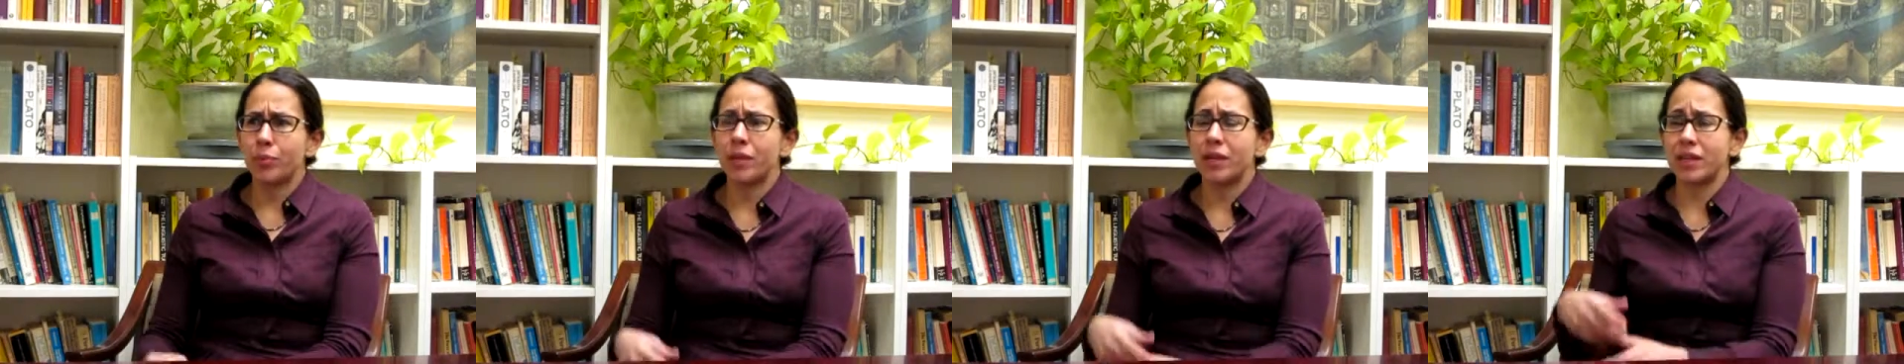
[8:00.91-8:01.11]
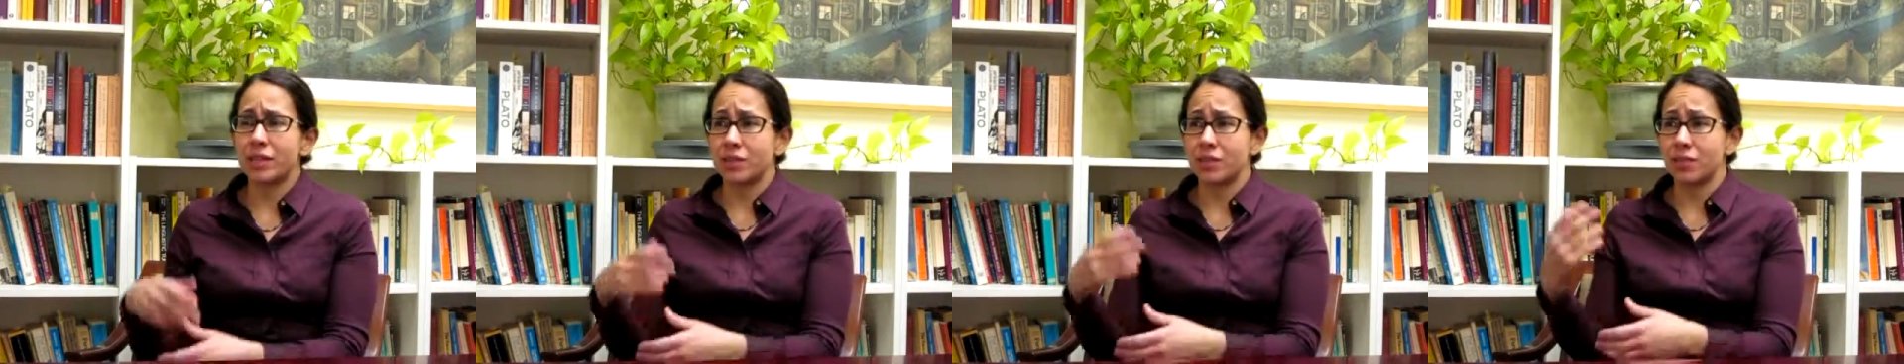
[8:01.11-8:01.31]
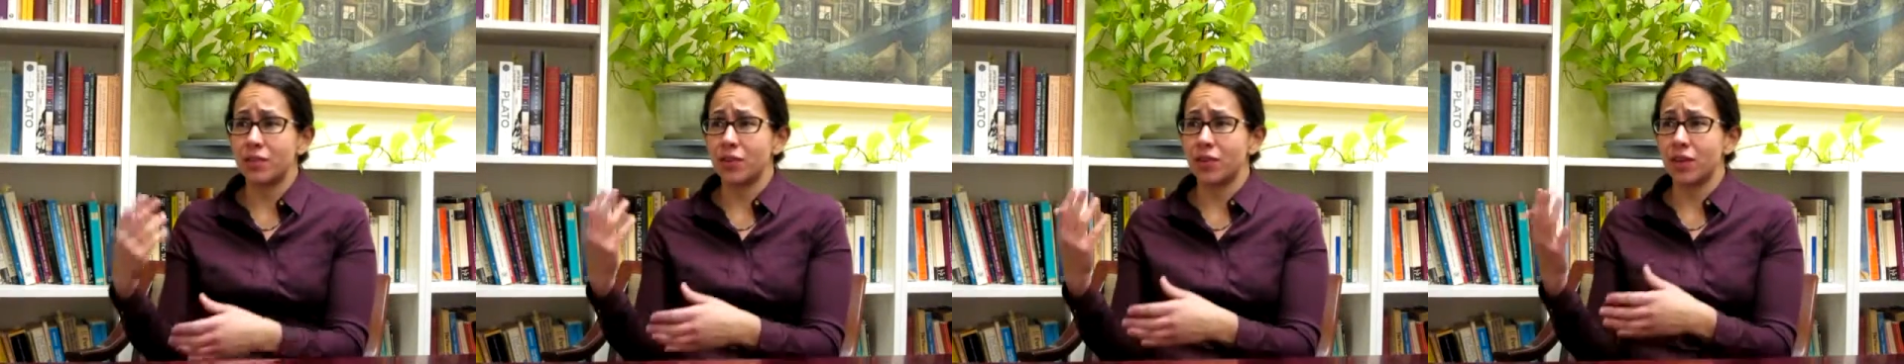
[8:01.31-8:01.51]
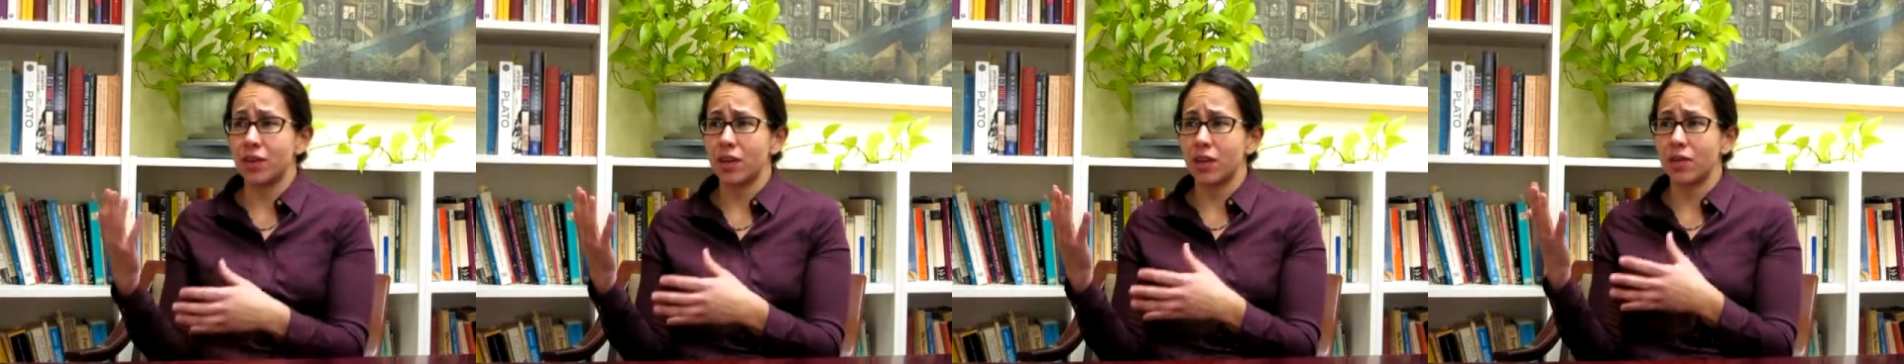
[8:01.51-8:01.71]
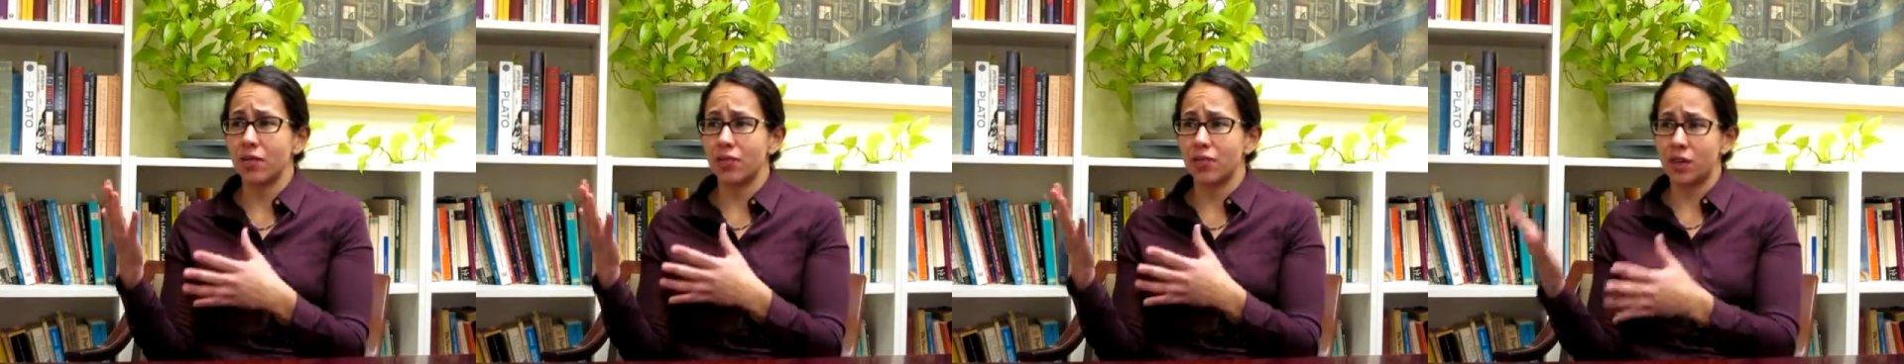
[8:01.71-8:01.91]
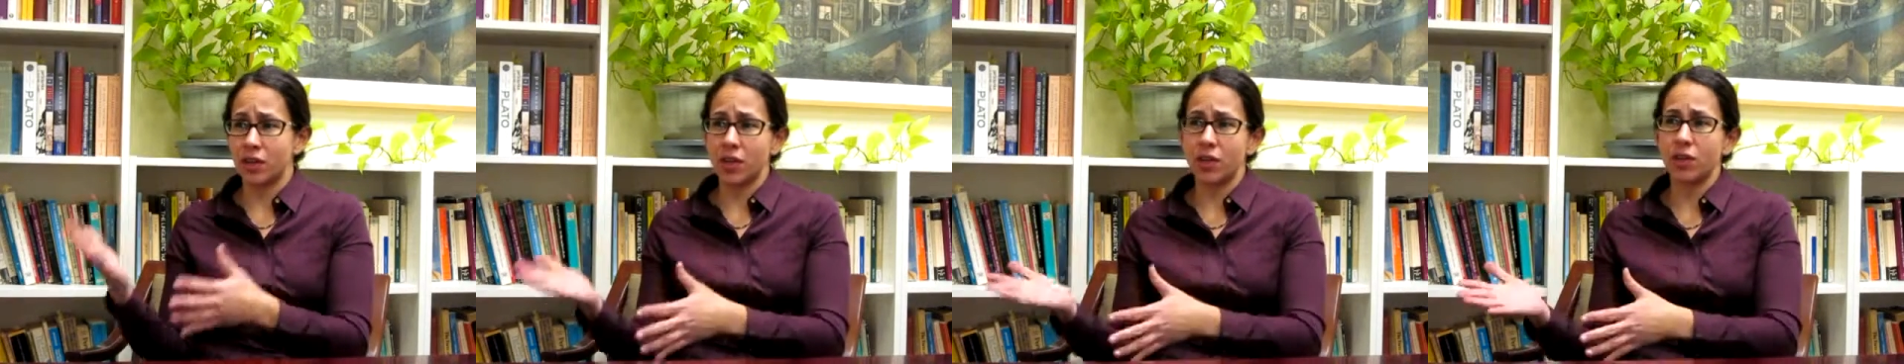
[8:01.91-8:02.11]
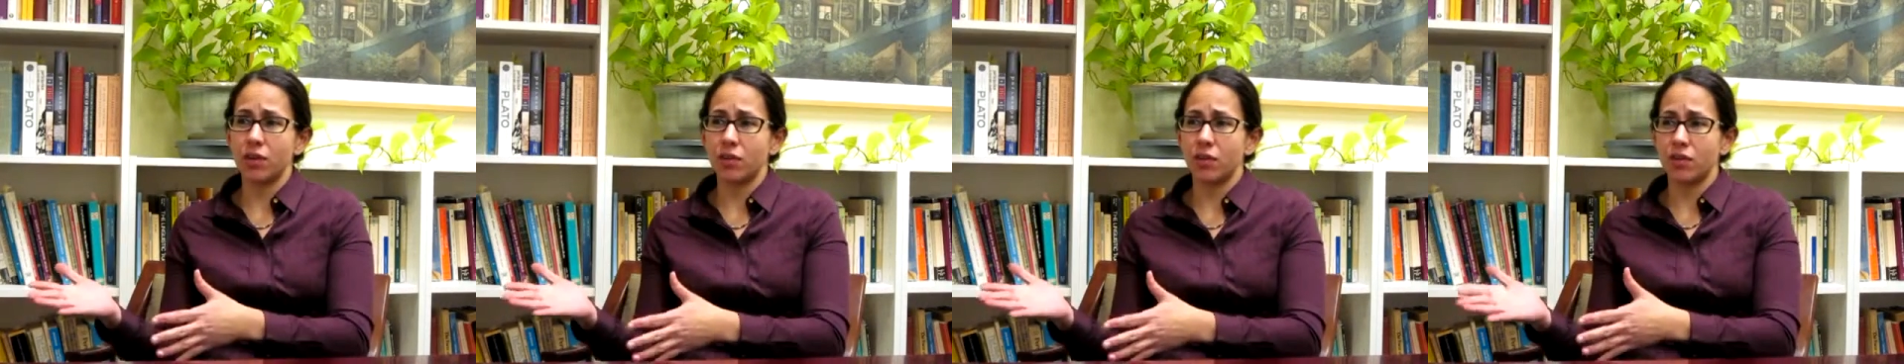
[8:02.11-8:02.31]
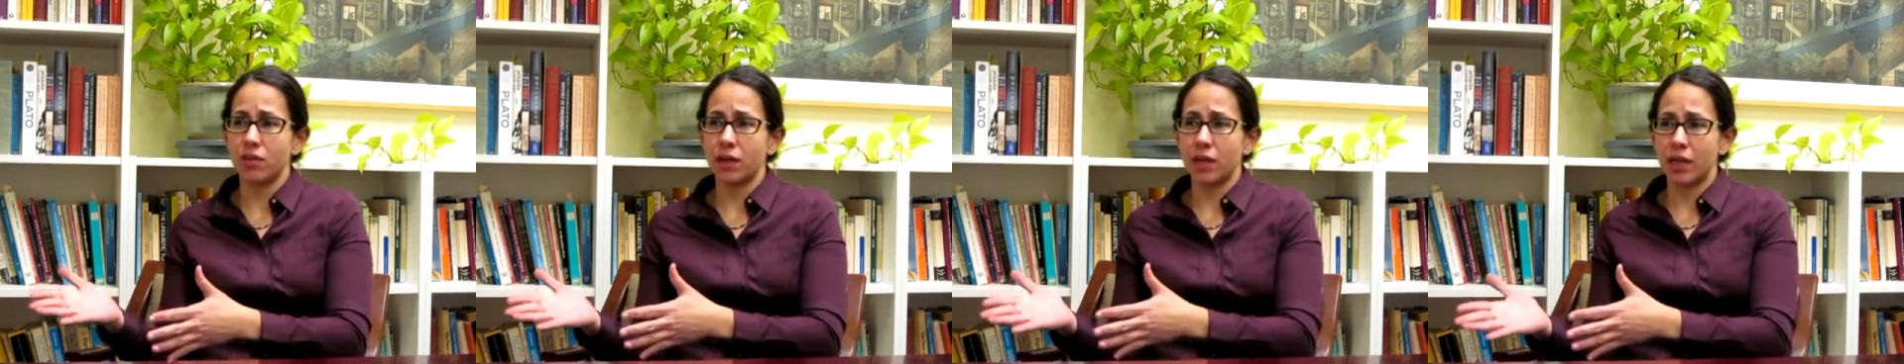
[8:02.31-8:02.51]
is for you